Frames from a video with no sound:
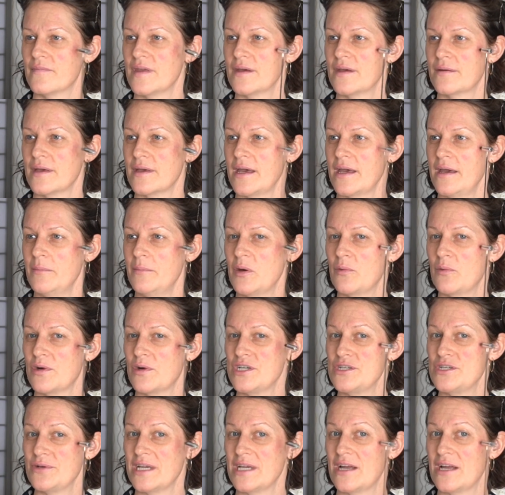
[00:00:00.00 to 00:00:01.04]
Okay, but we're
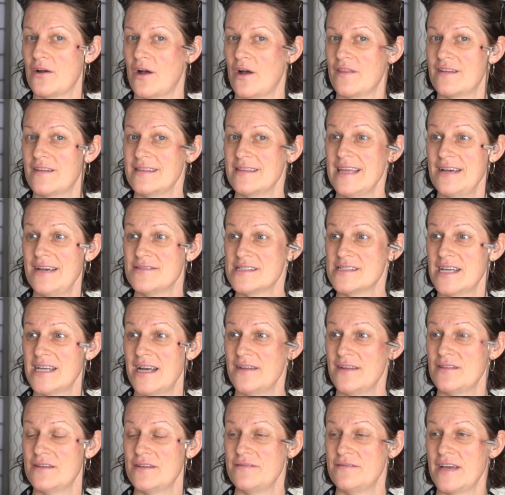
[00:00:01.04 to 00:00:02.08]
doing it on the left side
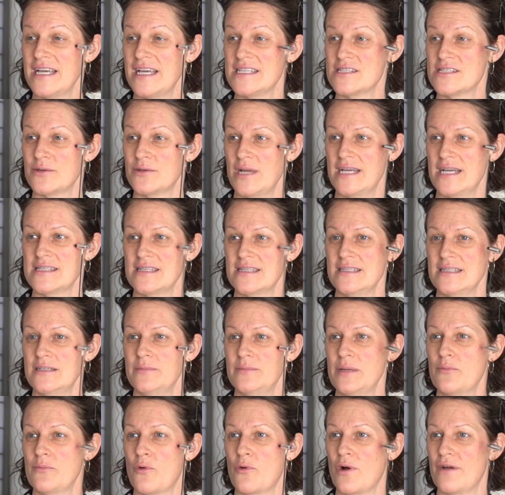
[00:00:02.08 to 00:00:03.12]
of the face, so it has a little
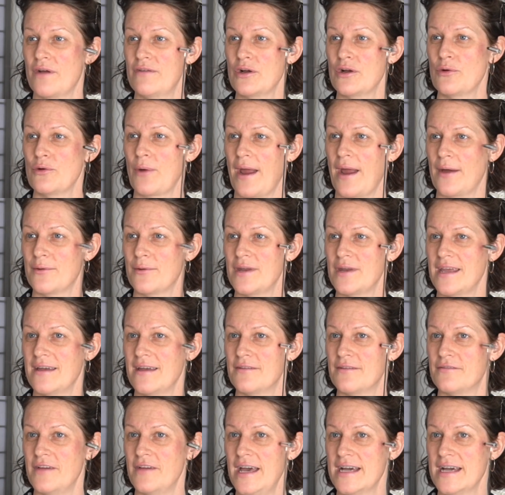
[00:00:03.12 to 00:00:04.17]
bit more of a grounding
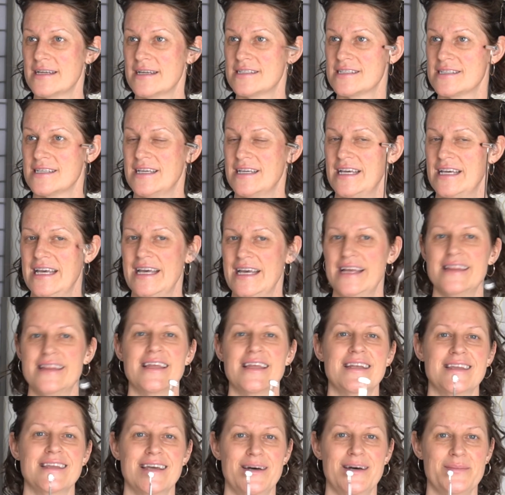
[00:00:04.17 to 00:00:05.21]
effect.
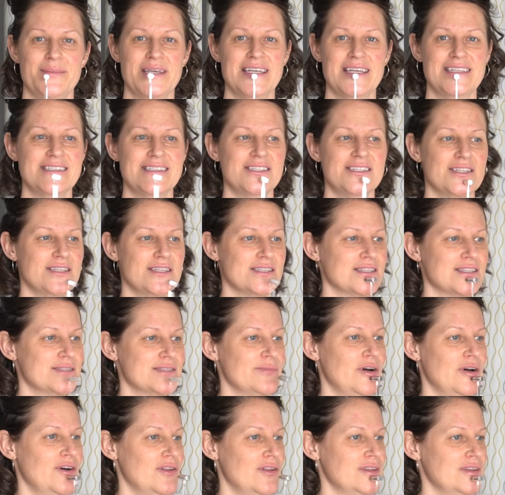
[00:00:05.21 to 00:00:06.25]
Then coming into the
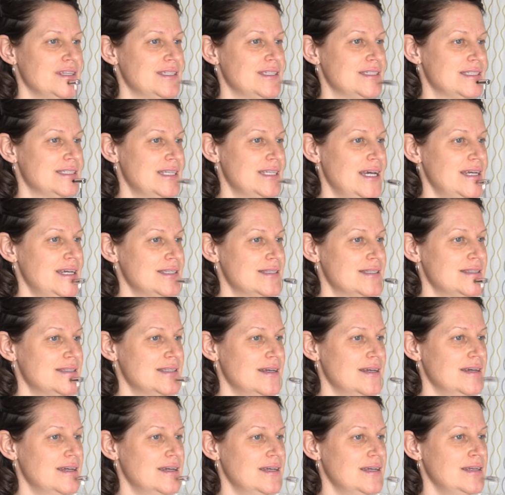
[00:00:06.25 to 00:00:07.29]
small
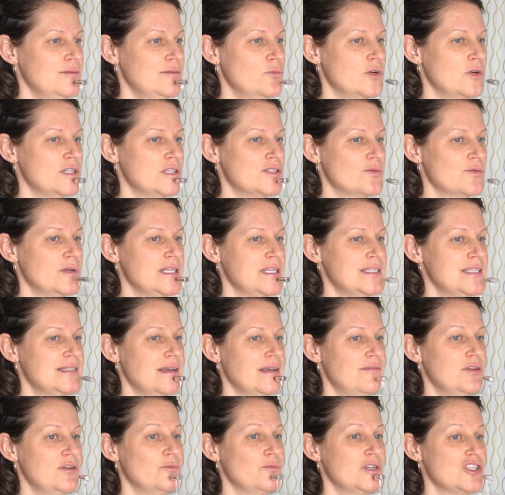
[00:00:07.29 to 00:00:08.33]
intestine,
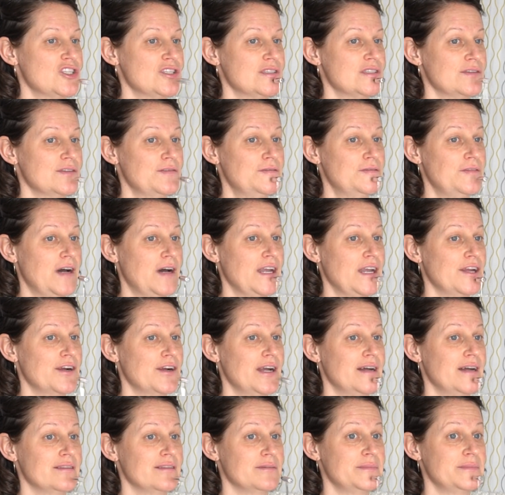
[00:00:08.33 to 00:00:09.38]
127, which is a fire
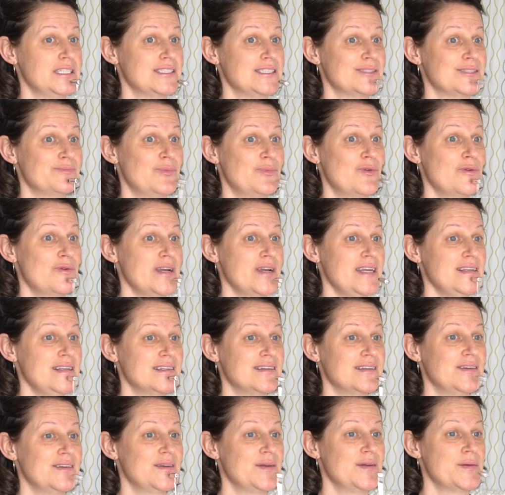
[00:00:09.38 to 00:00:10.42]
element point,
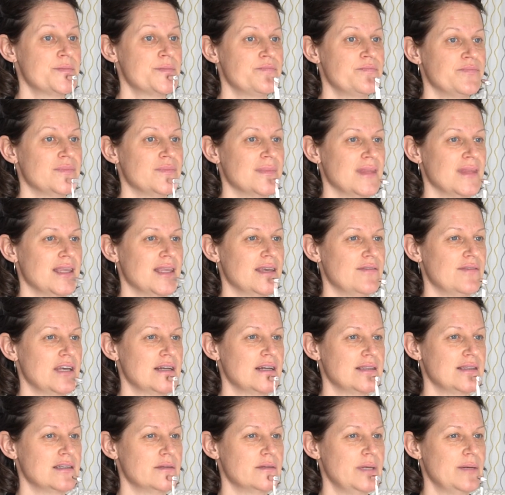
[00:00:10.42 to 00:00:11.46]
and giving a
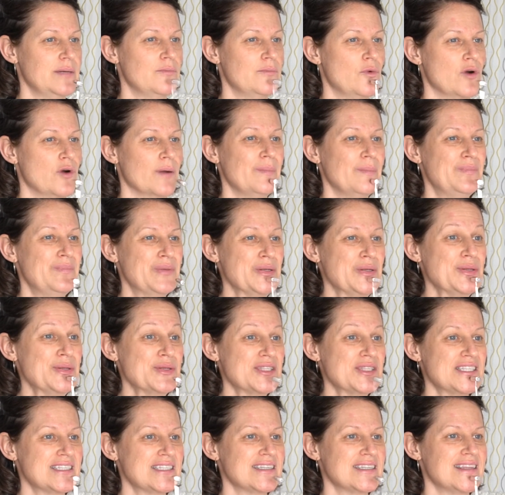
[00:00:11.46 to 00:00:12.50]
little bit more
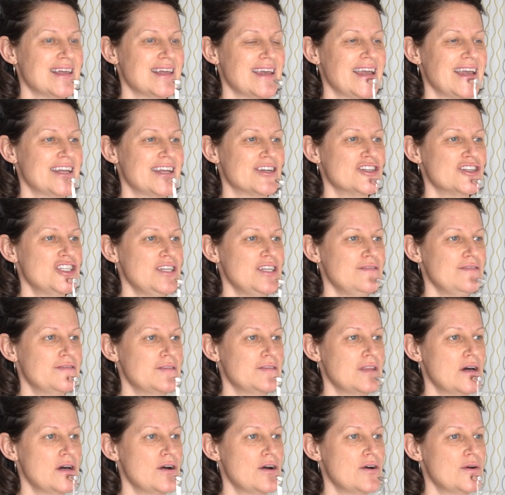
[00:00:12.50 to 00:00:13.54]
boost to the energy
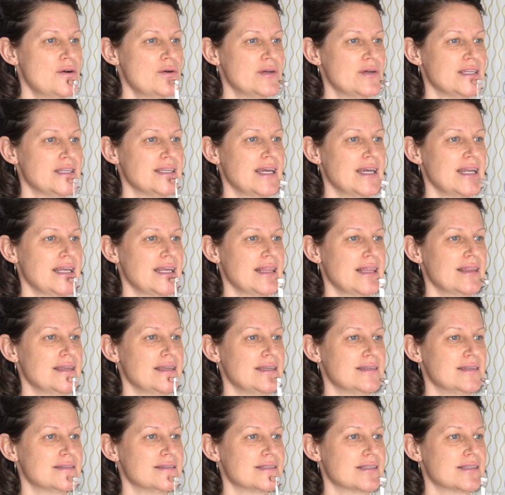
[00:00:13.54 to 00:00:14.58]
flow and getting
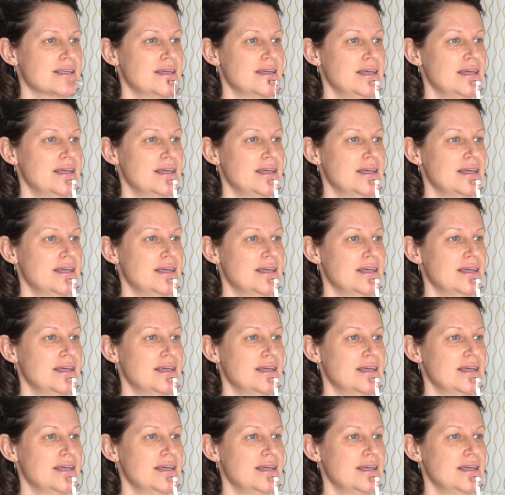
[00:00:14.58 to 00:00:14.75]
things